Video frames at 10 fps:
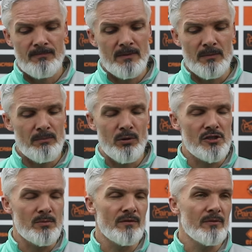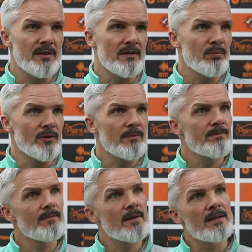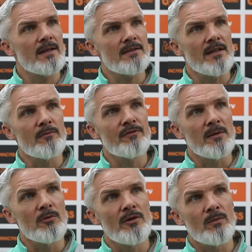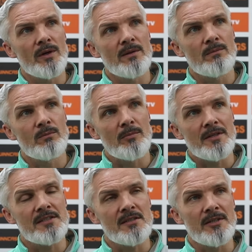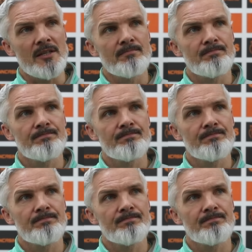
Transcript: impossible for me to put a time frame on when we might see him again.